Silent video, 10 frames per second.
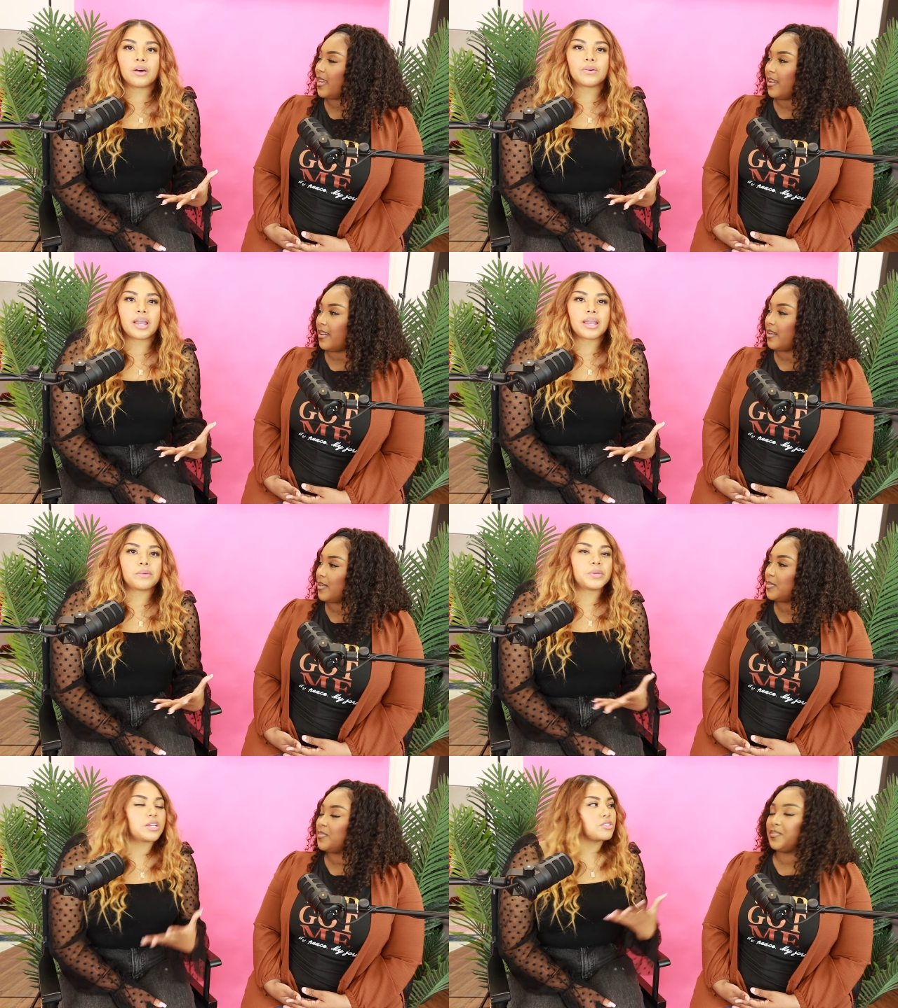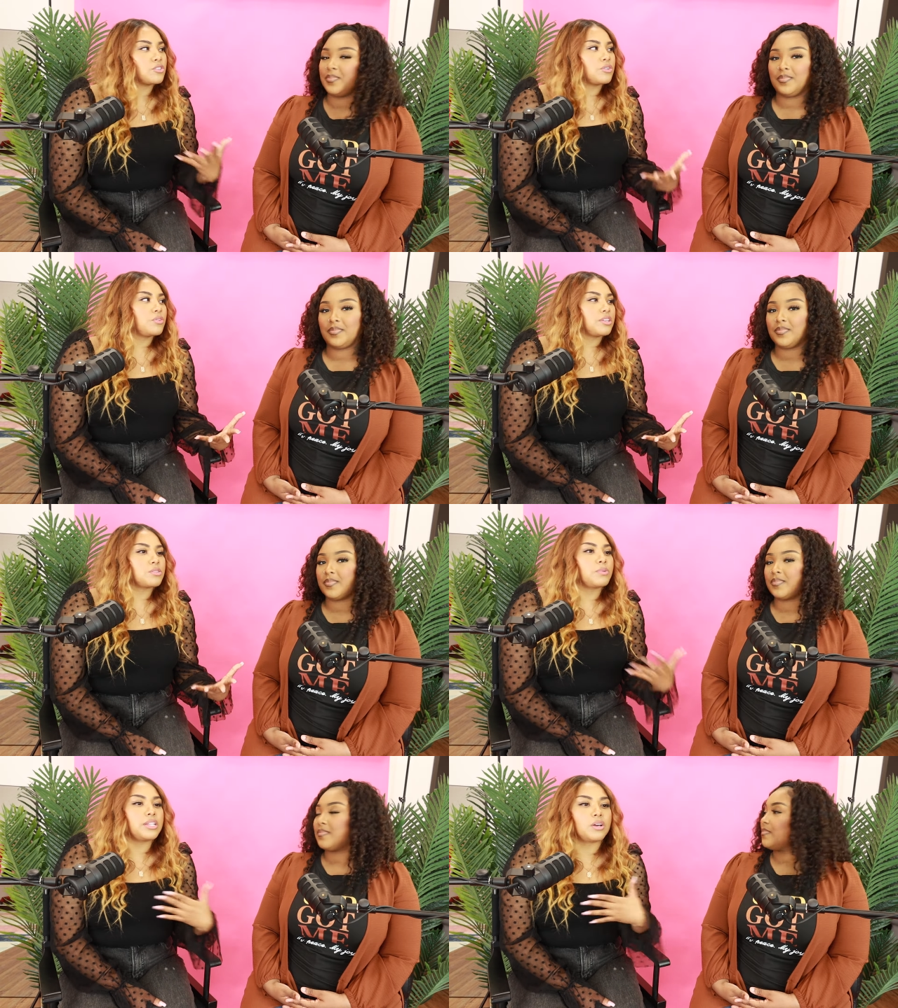Speaker 1: Okay, because the truth is,
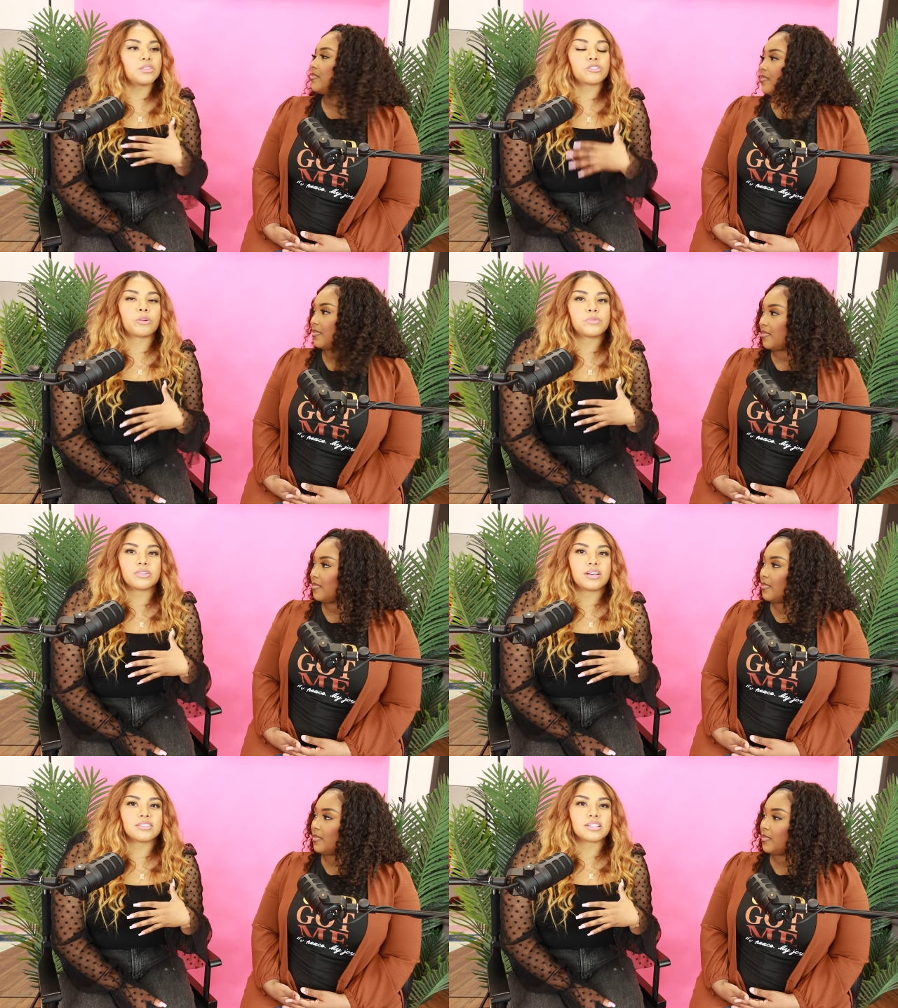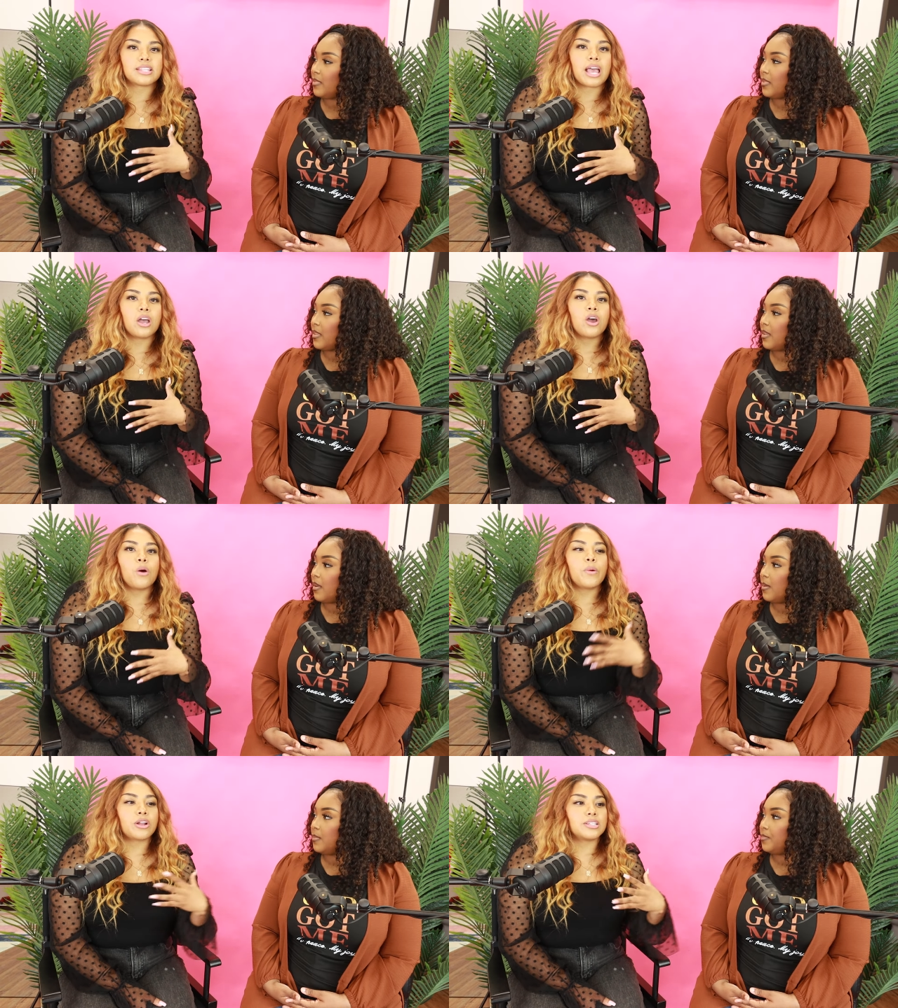we know the scripture tells us that
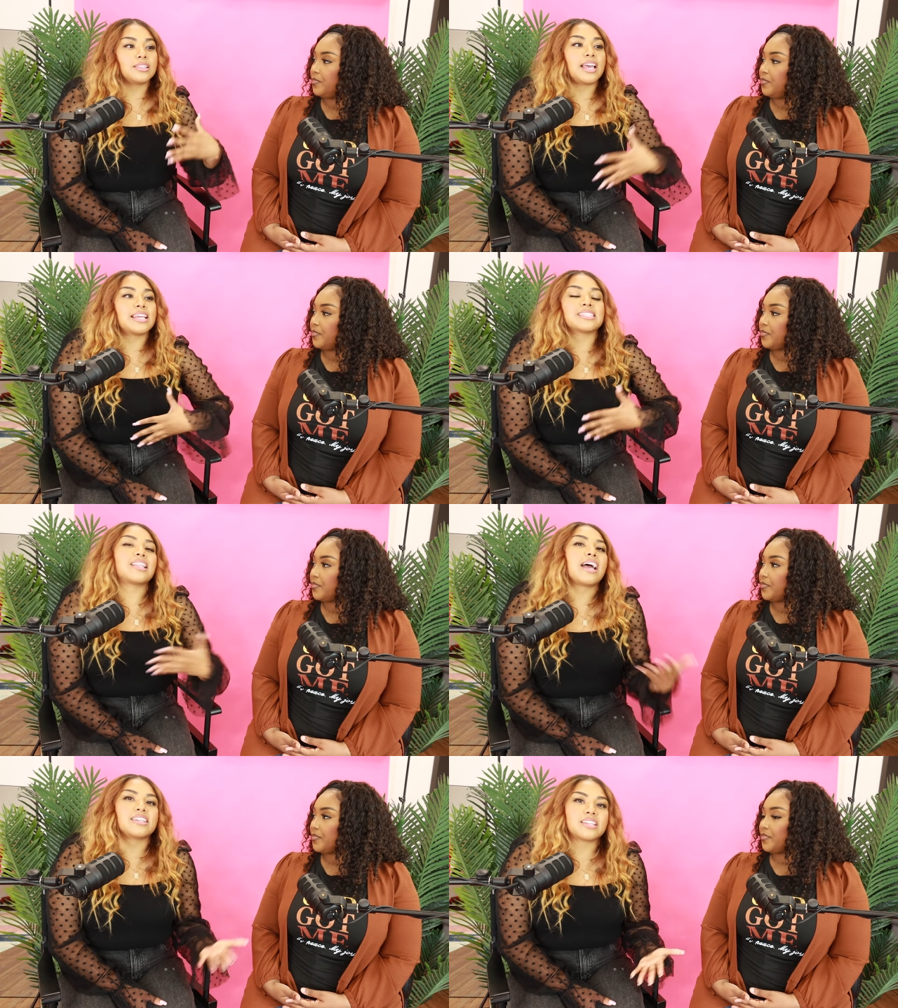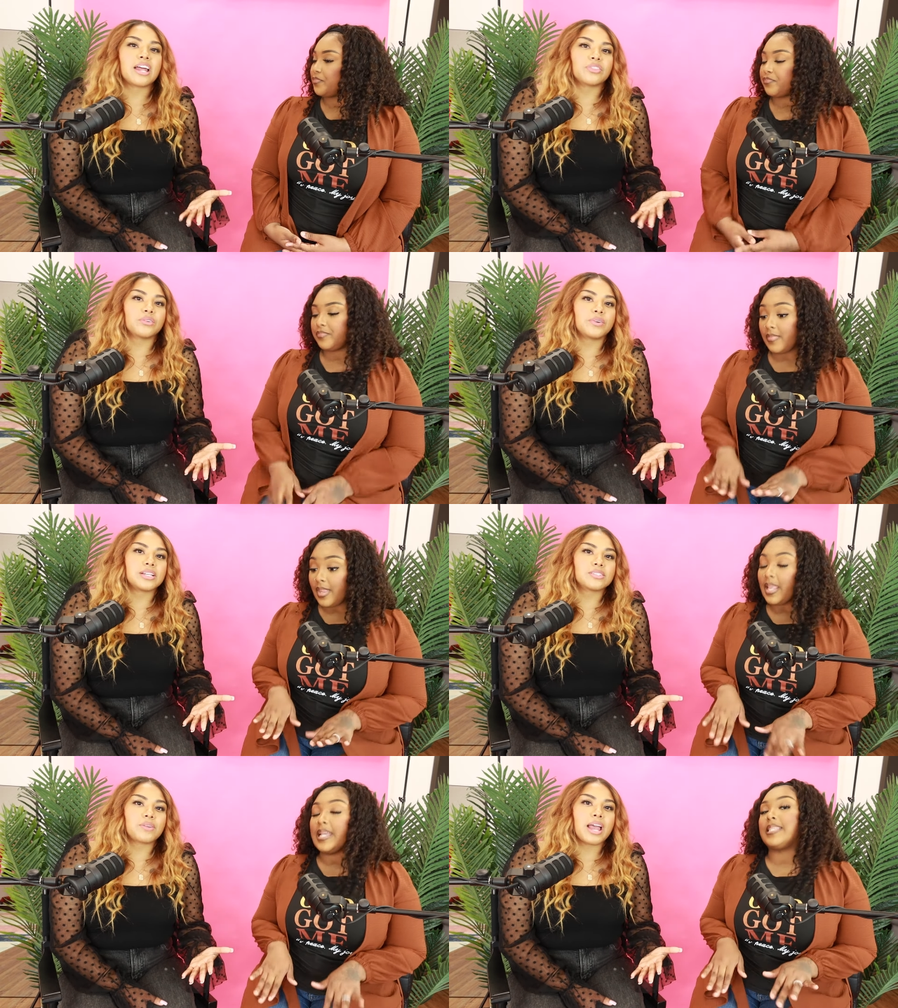we're to let His light shine through
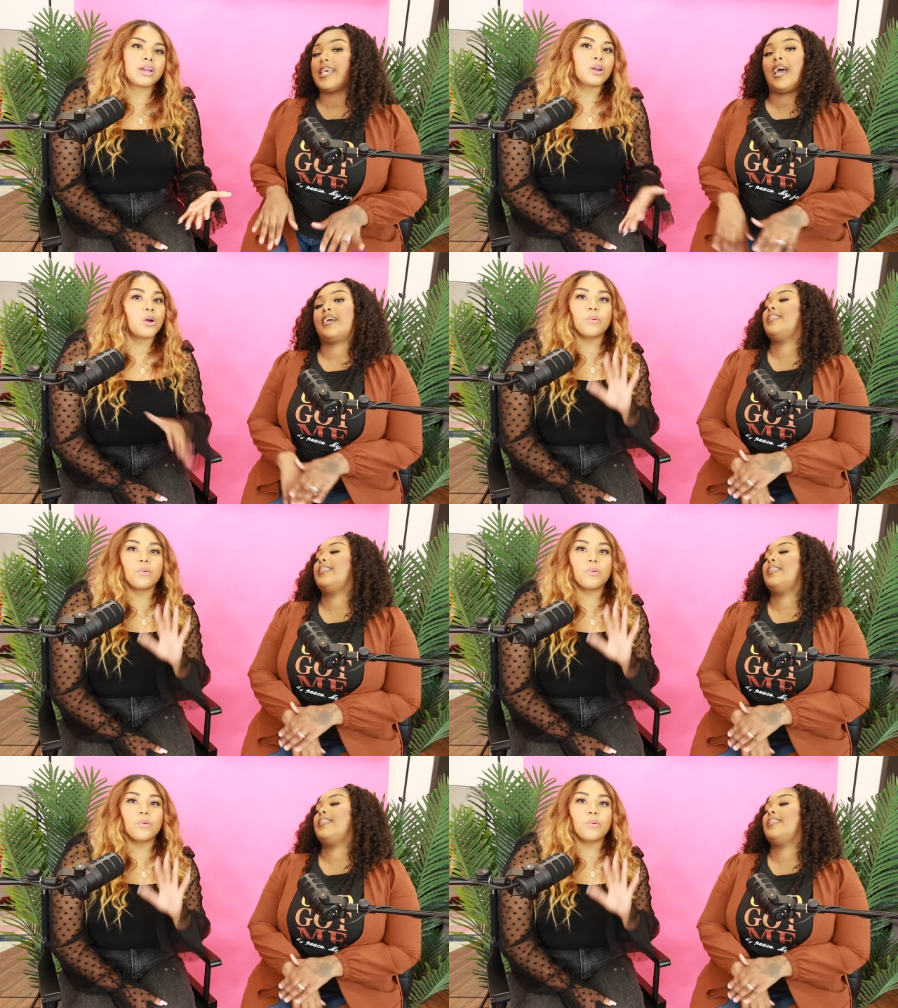us, right? Exactly.